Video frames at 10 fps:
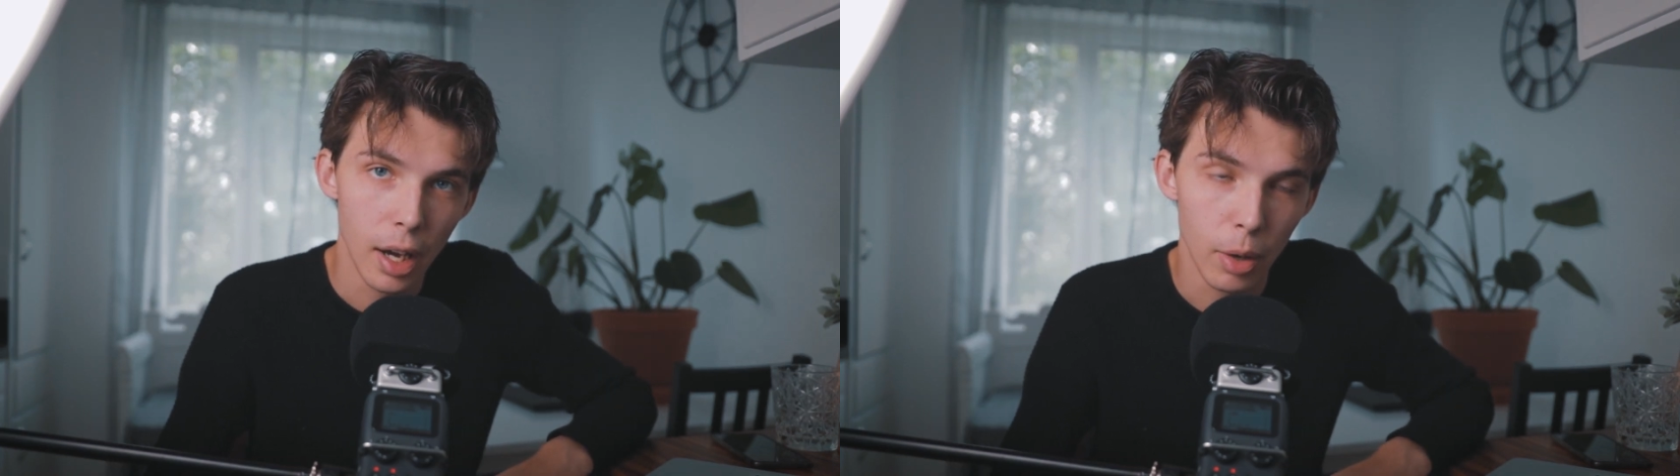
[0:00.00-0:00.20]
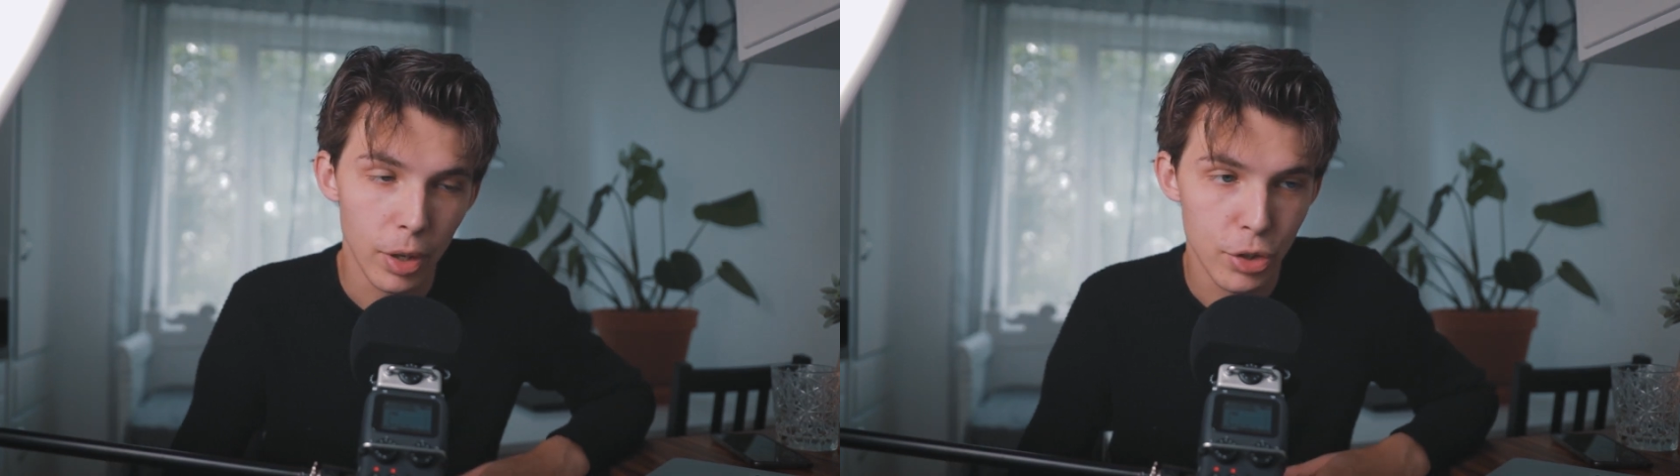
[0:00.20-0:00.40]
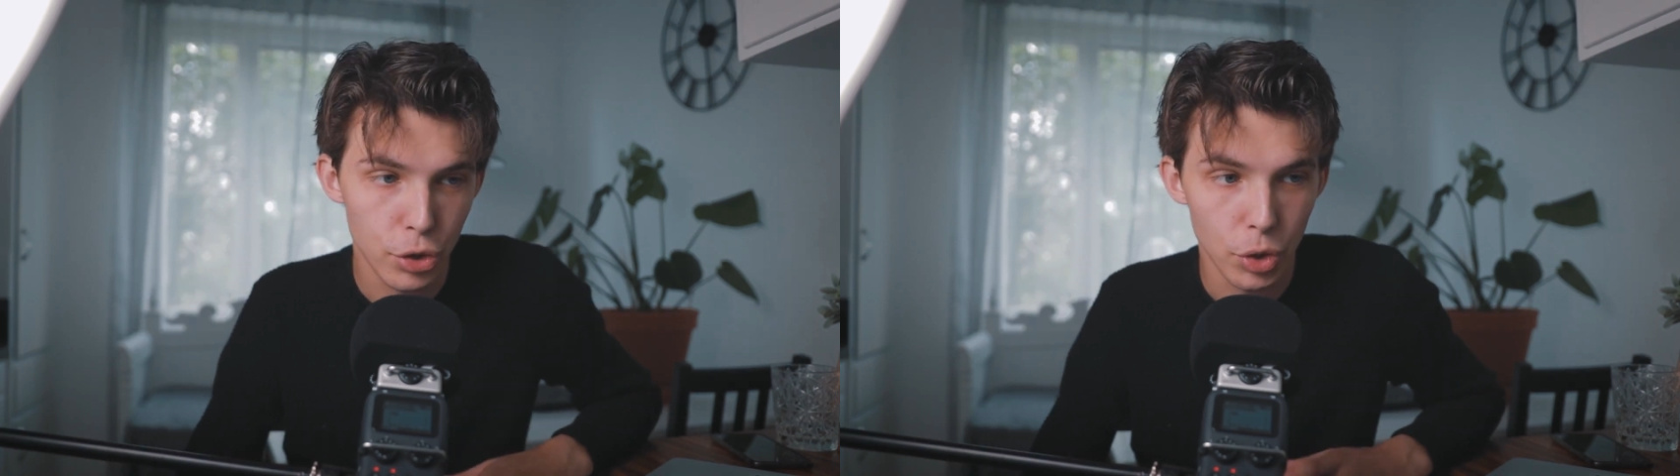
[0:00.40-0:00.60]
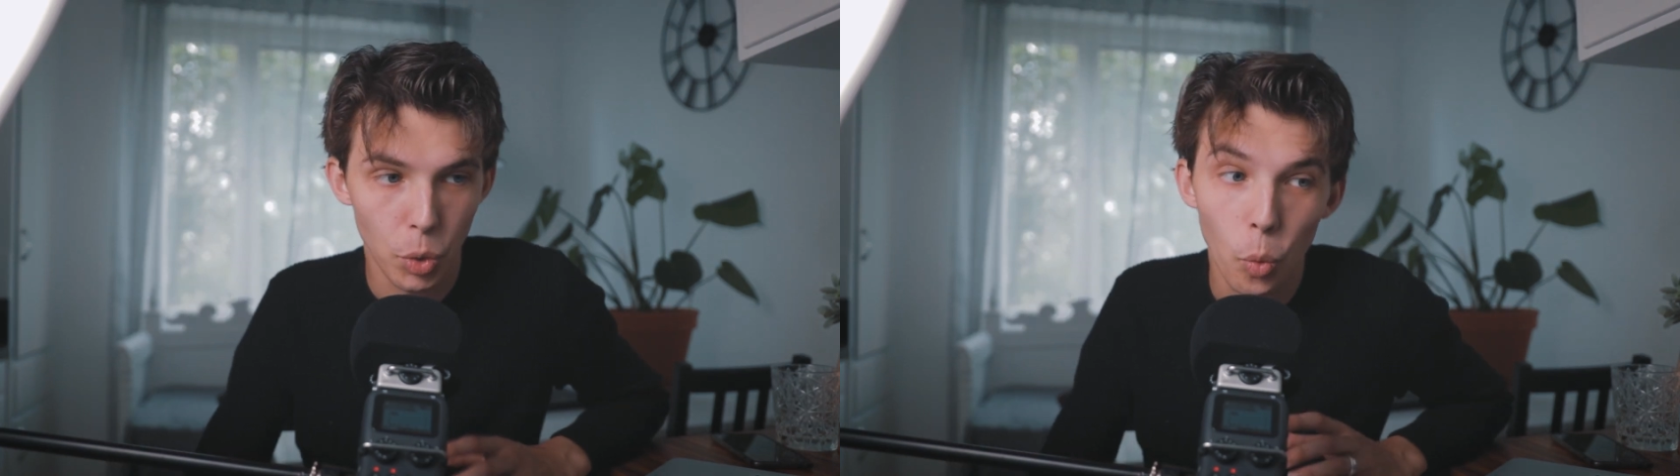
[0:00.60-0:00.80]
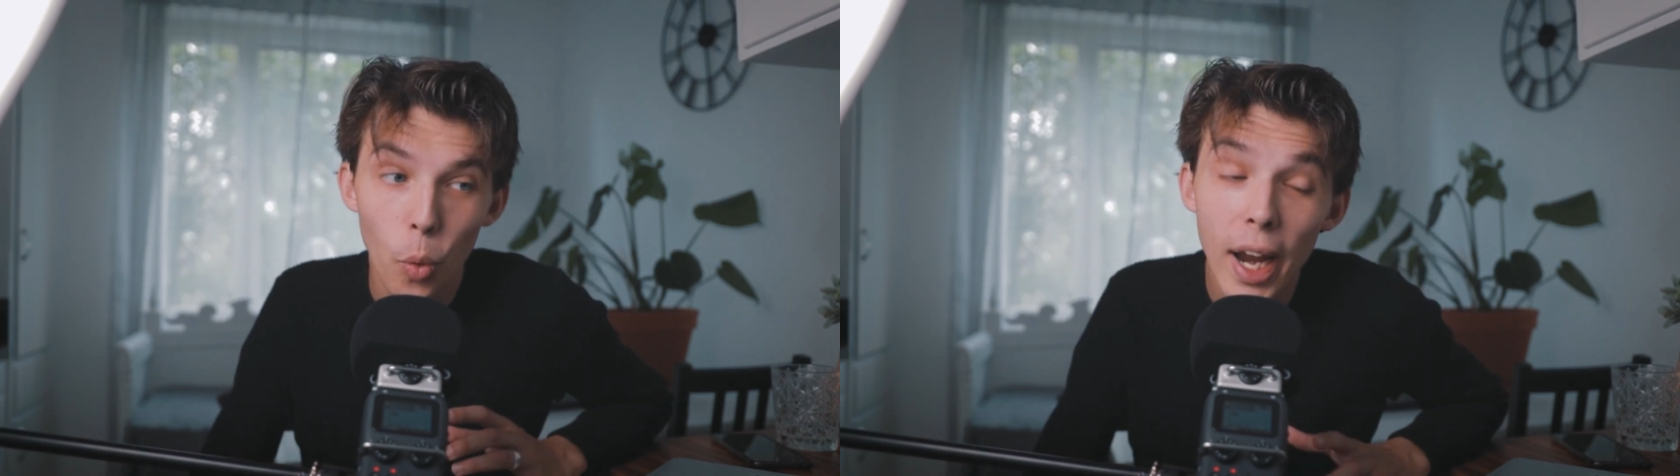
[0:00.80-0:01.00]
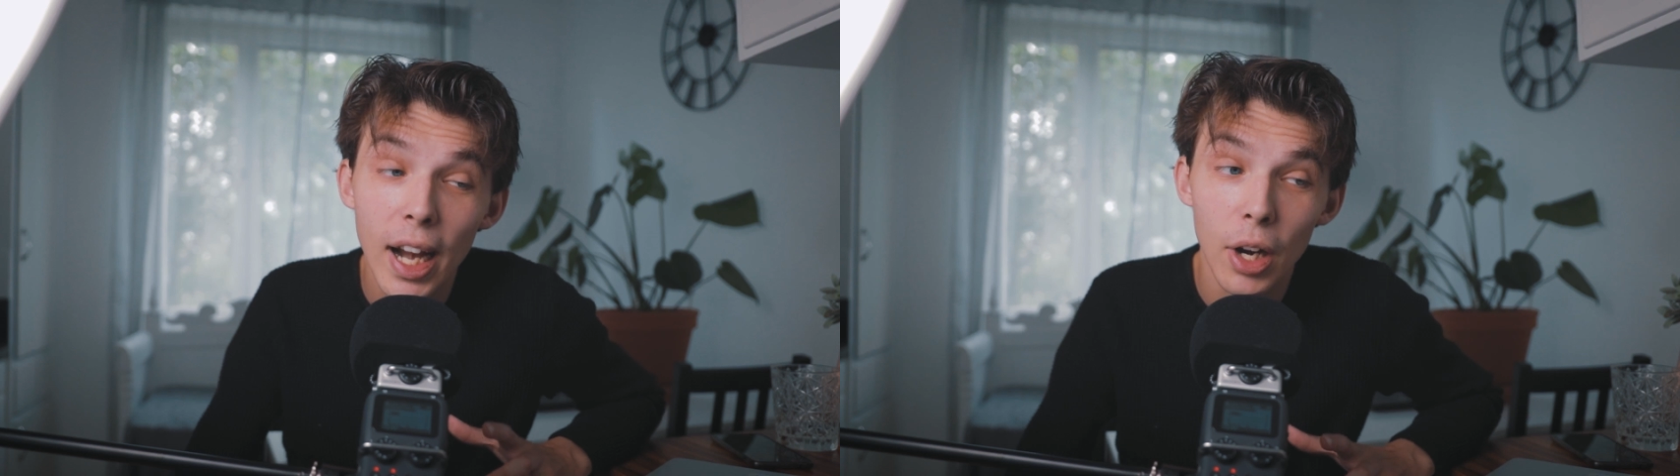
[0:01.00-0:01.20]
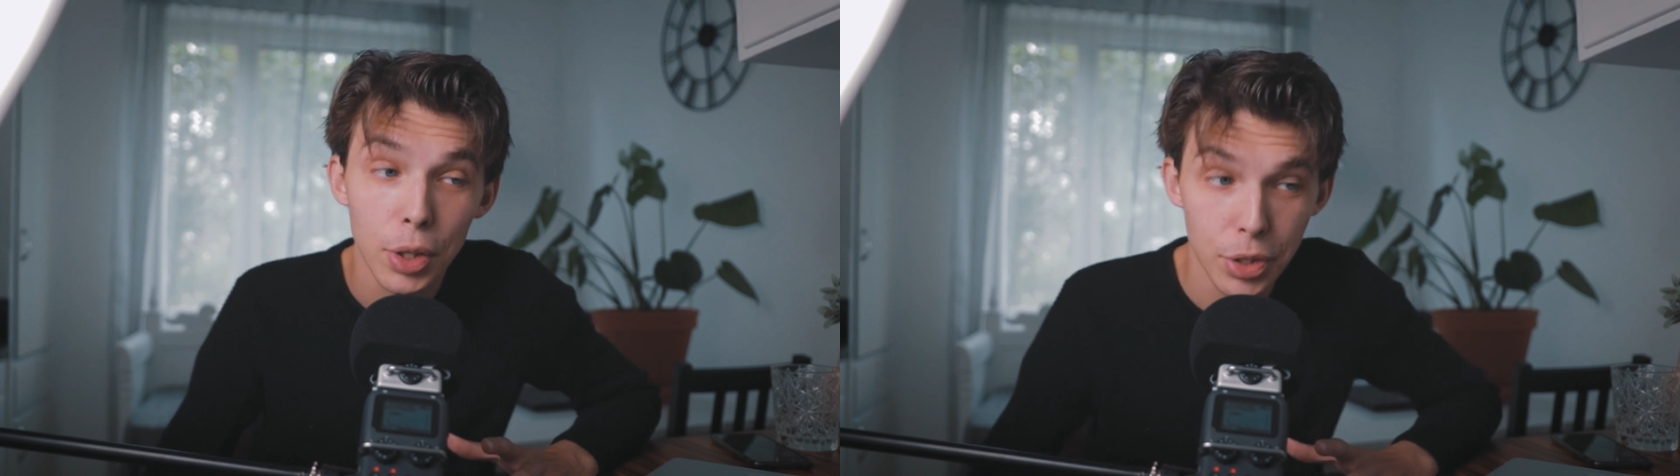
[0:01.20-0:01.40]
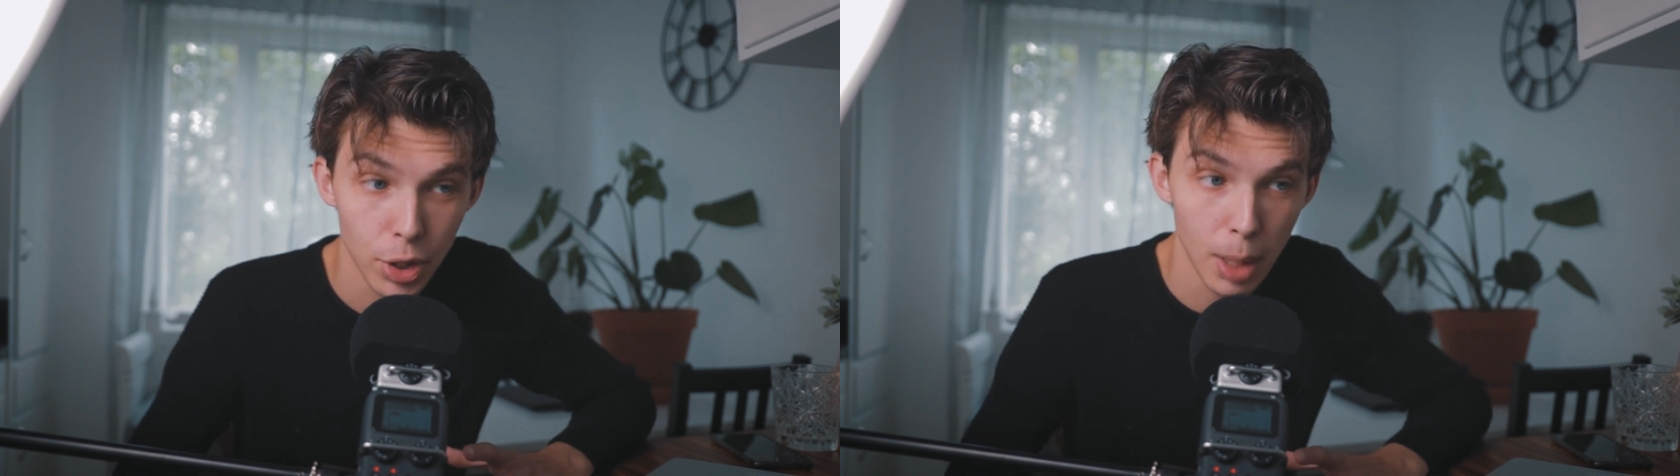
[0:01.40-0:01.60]
which took way
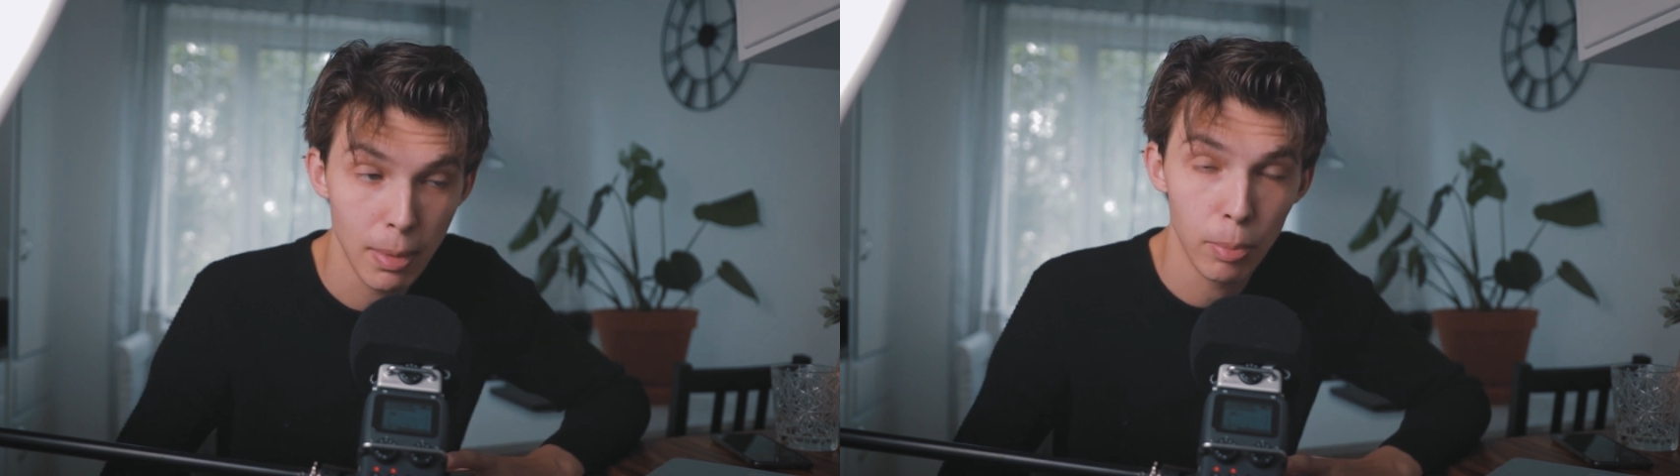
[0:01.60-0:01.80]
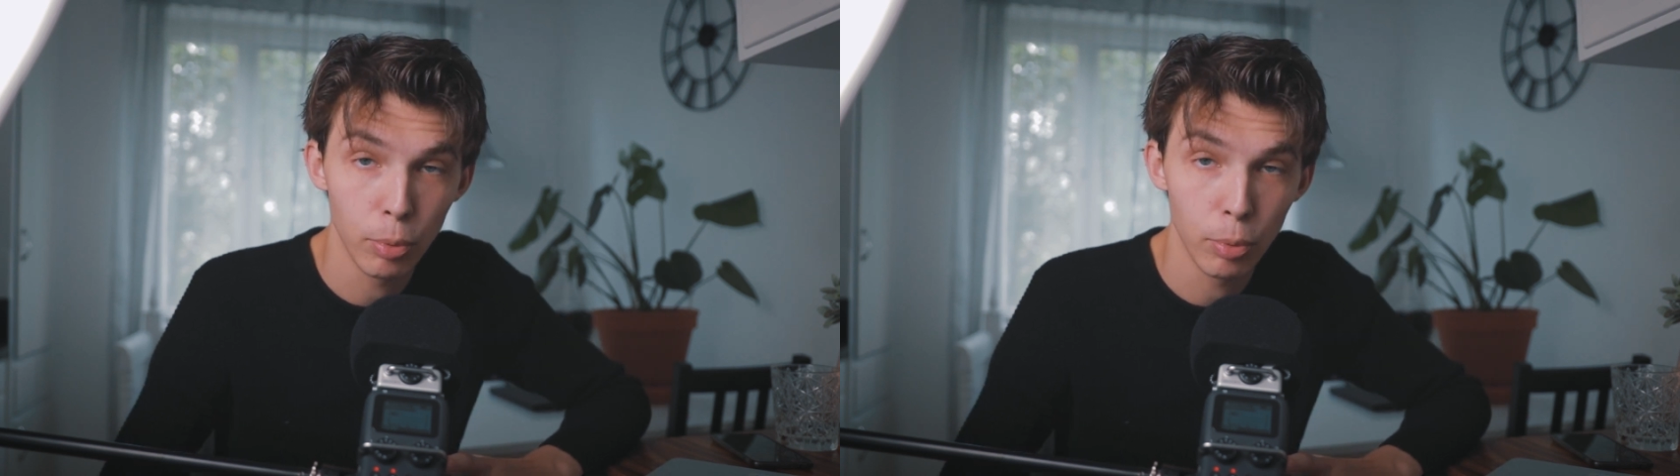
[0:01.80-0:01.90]
longer to come up